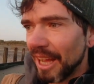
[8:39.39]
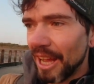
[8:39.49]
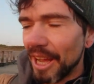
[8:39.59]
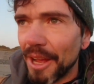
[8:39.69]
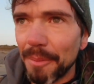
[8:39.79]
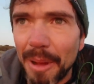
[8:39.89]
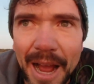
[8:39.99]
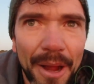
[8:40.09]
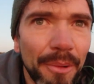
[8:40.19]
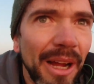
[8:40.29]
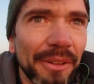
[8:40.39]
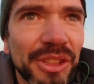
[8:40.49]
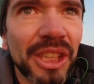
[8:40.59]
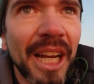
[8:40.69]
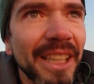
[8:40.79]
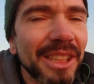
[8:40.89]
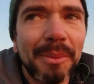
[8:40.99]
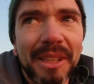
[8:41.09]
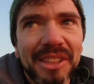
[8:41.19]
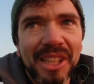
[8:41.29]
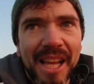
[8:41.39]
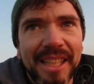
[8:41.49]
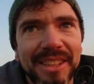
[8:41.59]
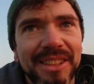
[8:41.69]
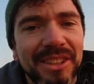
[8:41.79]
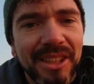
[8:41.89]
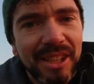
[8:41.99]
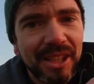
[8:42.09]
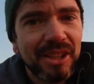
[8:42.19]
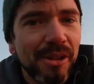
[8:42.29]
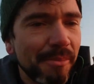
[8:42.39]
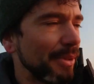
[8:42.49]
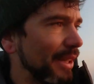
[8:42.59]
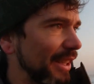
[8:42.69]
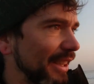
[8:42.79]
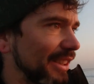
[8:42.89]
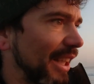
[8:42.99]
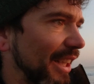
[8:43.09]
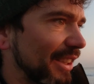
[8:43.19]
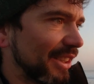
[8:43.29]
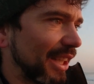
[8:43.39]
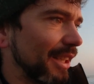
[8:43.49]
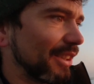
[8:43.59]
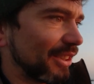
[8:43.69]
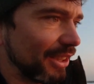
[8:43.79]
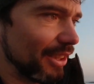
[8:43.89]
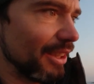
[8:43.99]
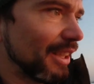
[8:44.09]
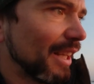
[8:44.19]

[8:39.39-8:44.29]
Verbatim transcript: How I've changed my settings to accompany this second seagull